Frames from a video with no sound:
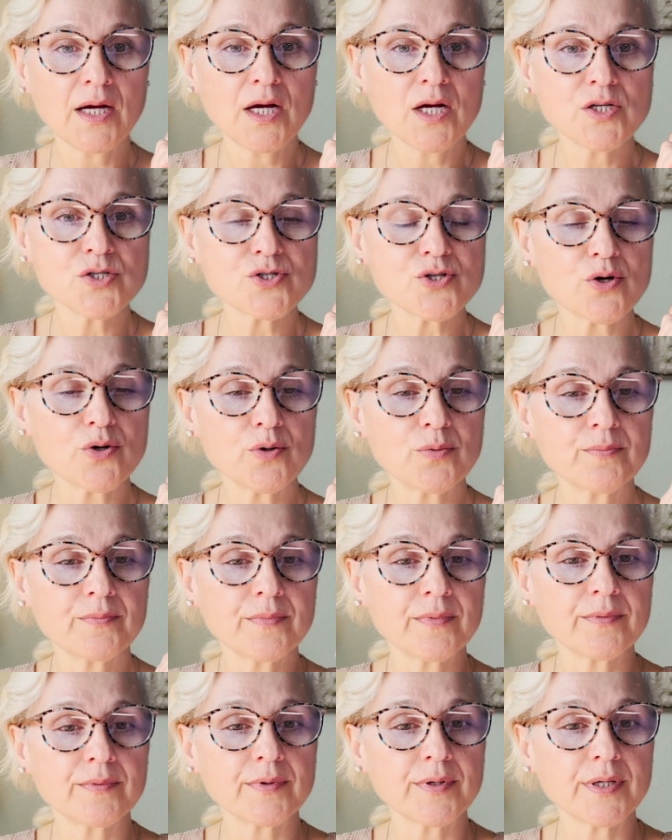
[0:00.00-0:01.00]
So
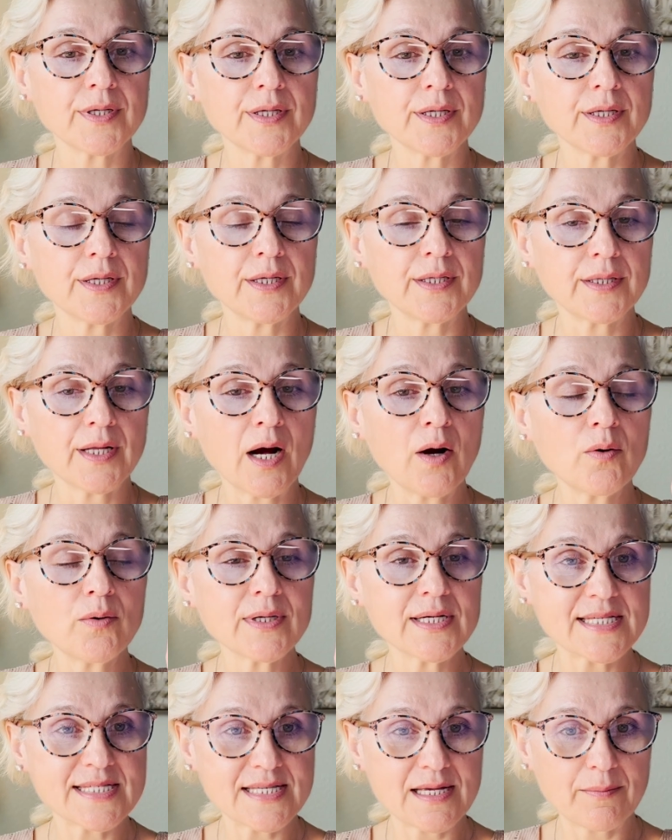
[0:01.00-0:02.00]
in our
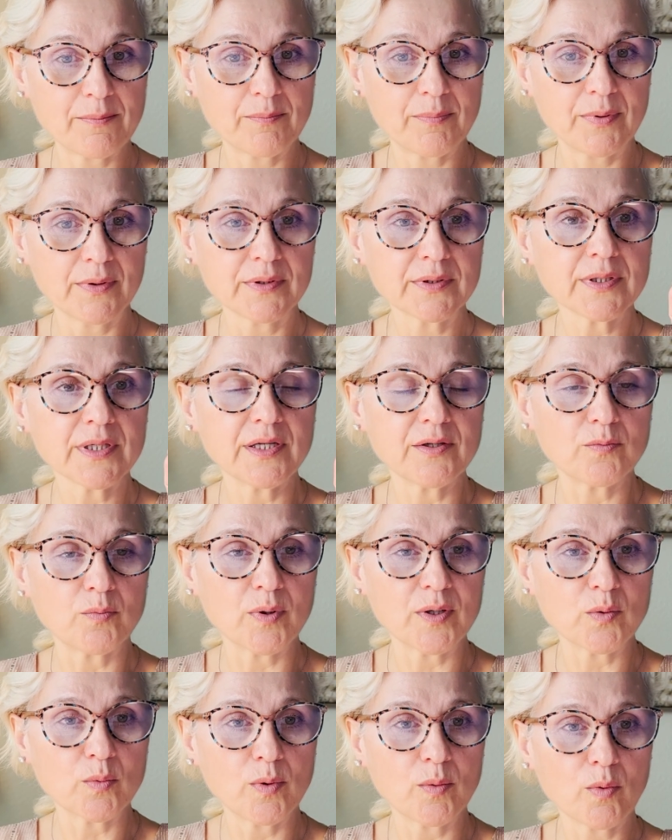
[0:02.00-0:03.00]
example,
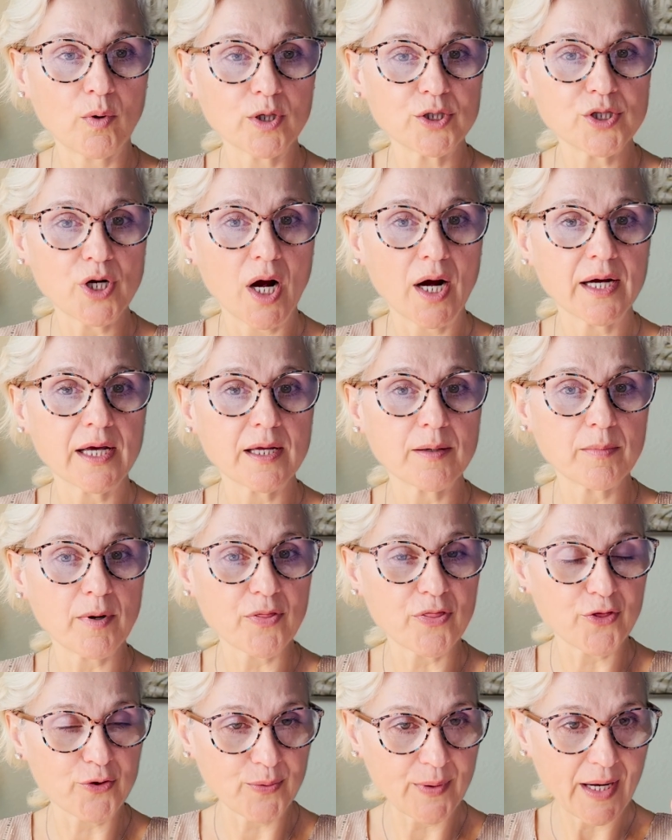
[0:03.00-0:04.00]
when we were talking
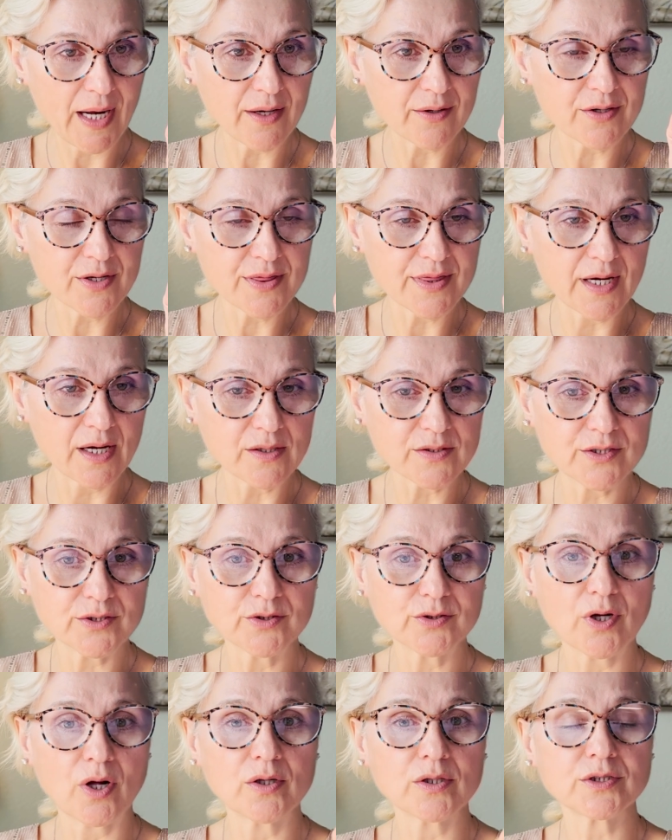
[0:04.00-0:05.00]
about
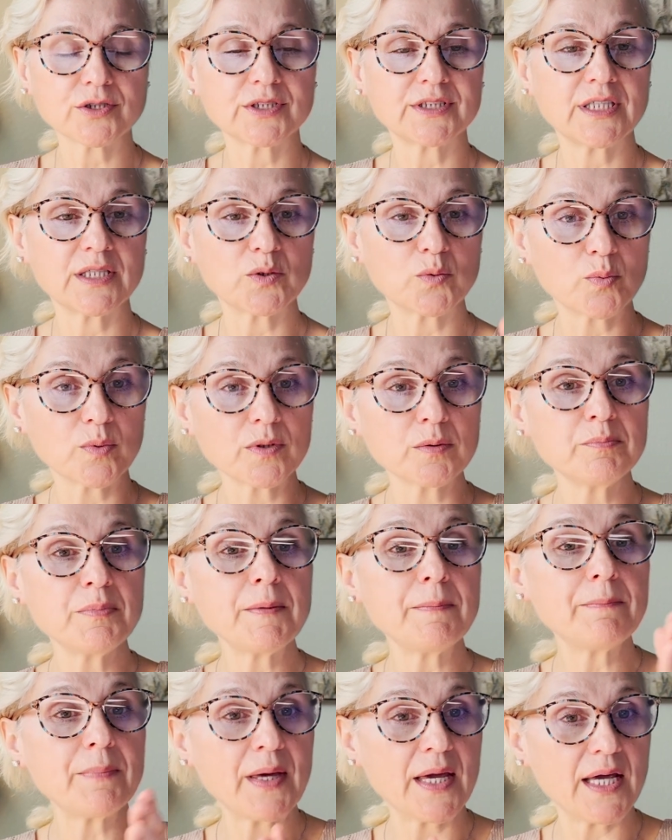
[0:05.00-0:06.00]
$300,000 that will
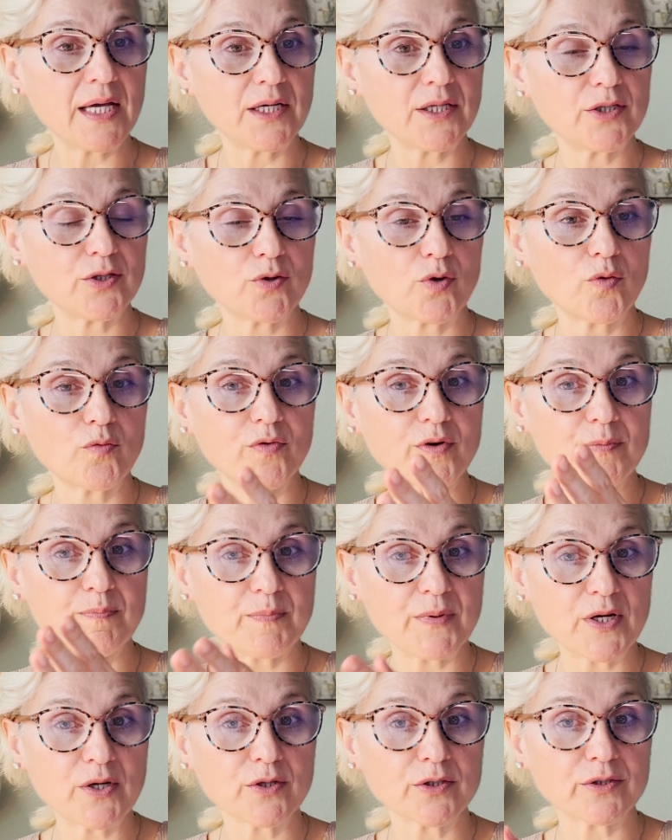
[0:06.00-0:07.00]
be paid over a
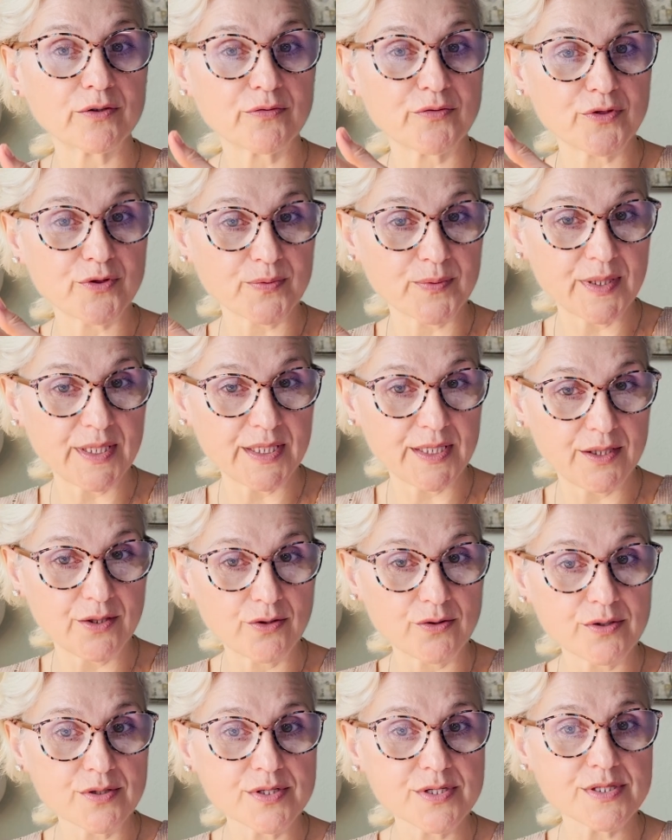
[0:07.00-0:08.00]
period of 3
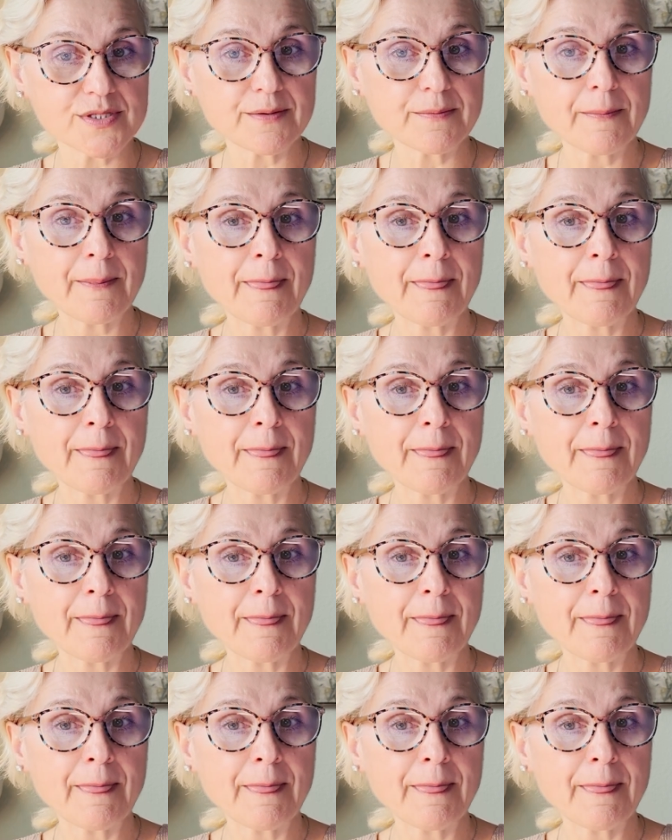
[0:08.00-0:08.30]
years,